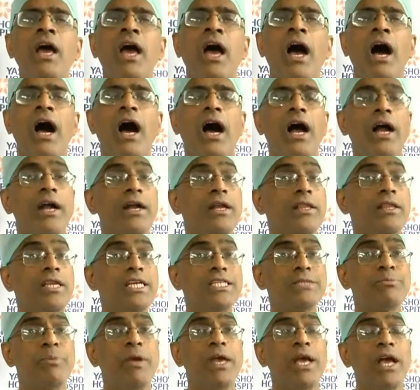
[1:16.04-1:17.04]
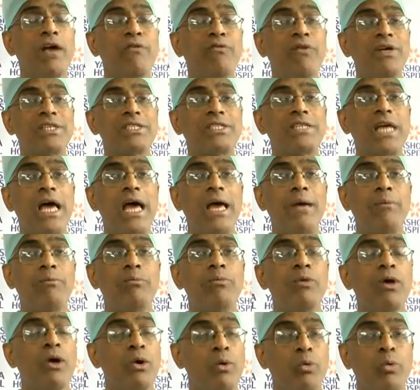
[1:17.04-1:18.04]
And this being a first
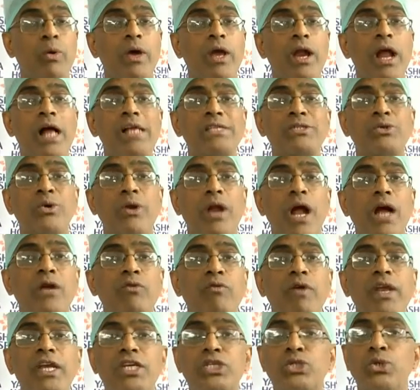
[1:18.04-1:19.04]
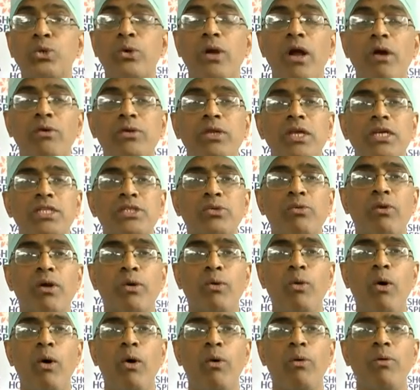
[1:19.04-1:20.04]
time, we are also not very sure how things will
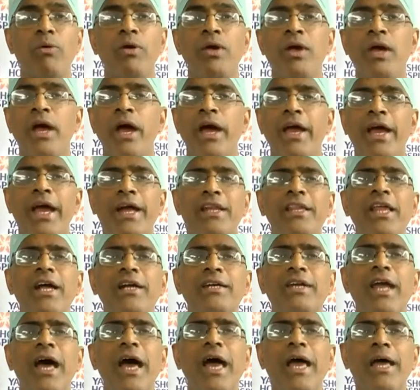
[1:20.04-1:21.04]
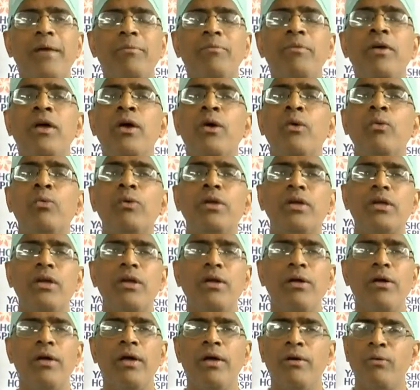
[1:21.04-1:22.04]
go. At that time, we
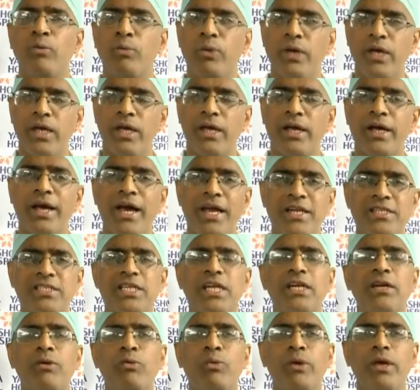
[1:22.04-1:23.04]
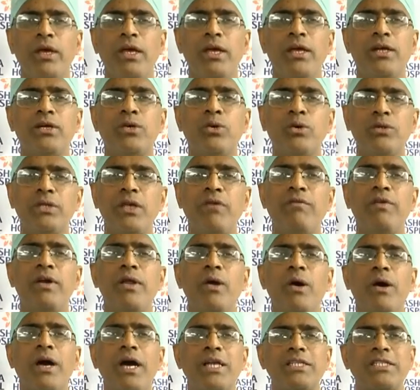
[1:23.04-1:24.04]
we, consent, we took the
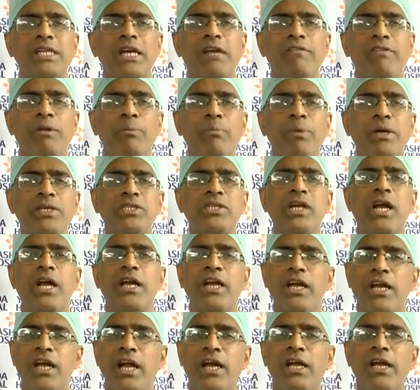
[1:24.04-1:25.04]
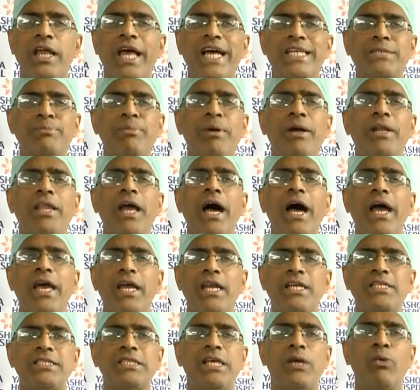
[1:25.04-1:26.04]
video consent of the patient attendant, explained the high
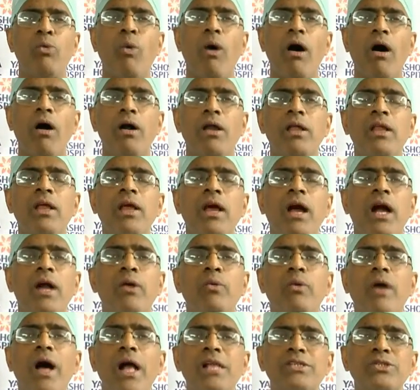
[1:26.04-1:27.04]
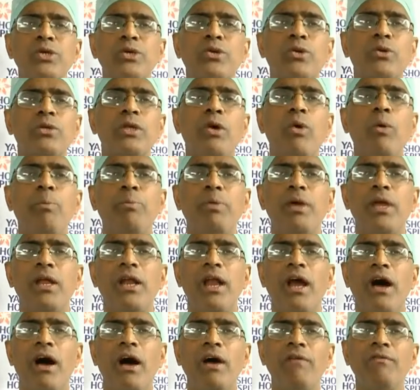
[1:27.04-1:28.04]
risk involved, and we also took the
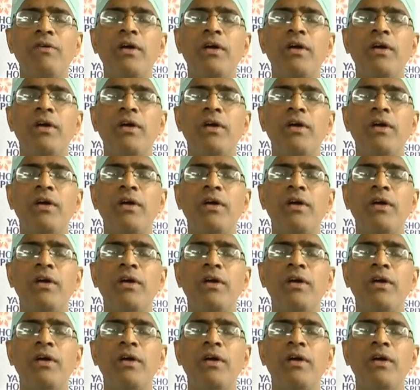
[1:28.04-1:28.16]
opinion of